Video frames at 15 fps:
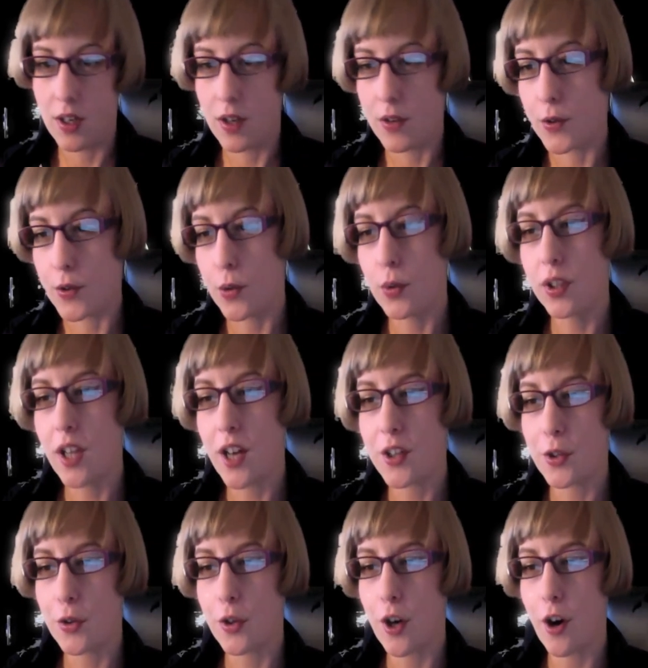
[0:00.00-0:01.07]
The
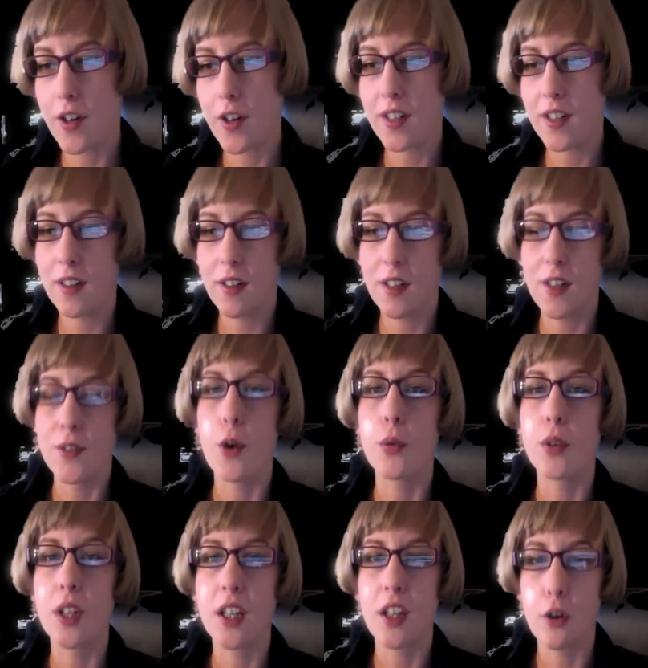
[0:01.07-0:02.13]
zoological garden is
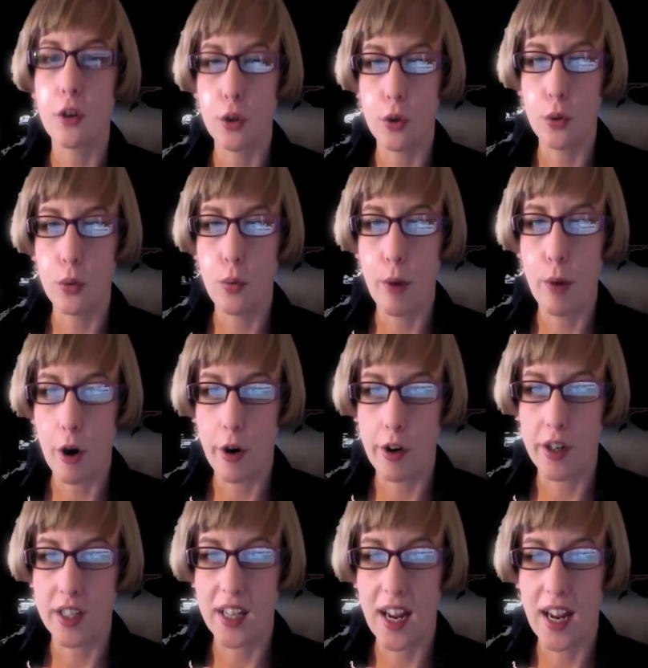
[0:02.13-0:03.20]
only a new
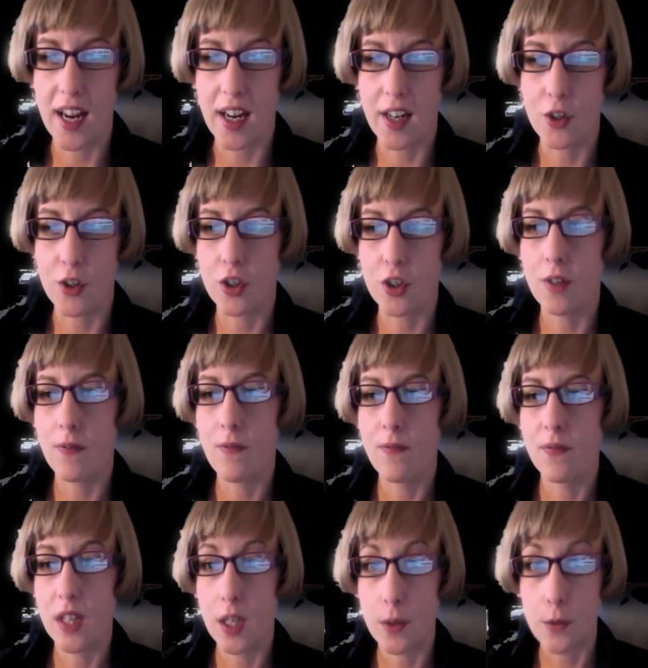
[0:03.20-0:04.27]
barred cage.
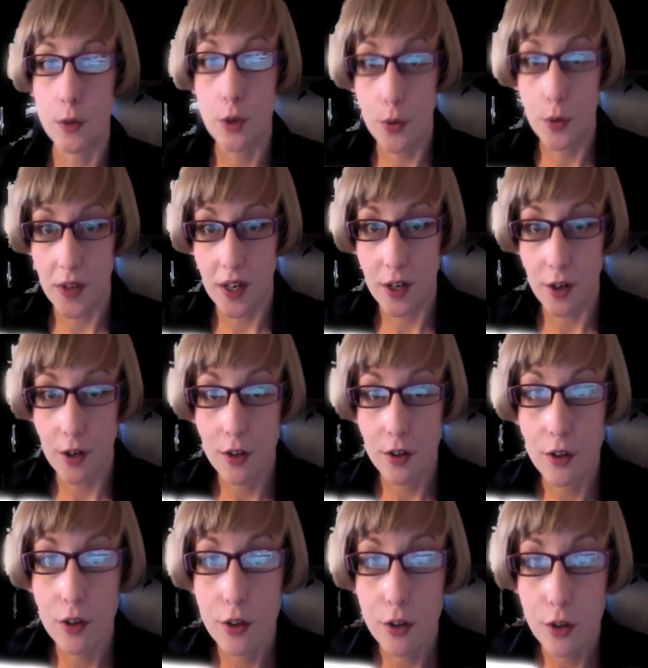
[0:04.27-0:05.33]
If you go there,
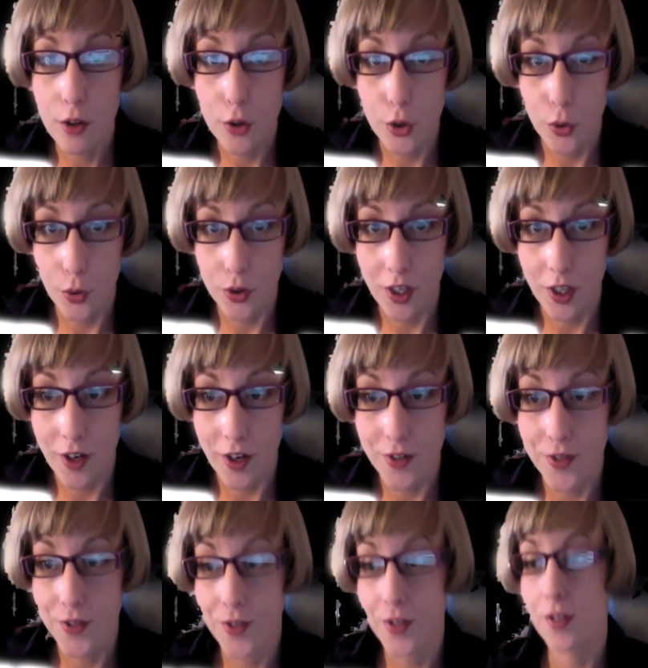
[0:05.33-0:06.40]
you're
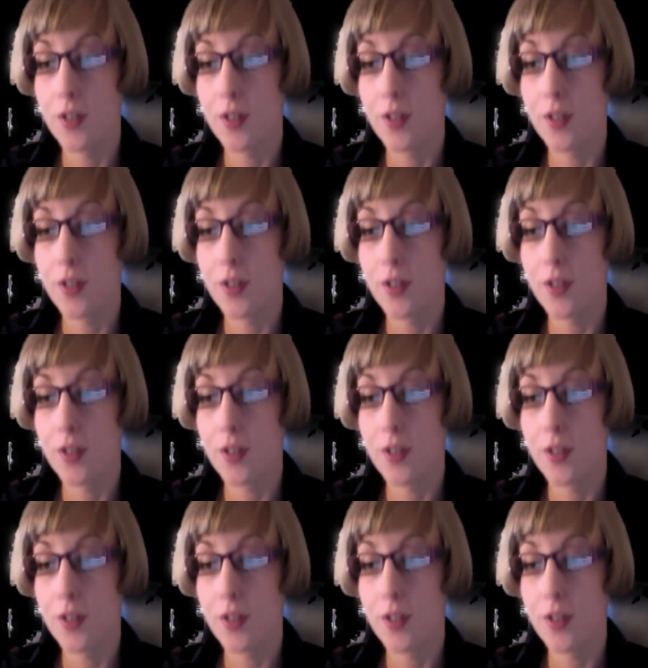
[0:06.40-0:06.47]
lost.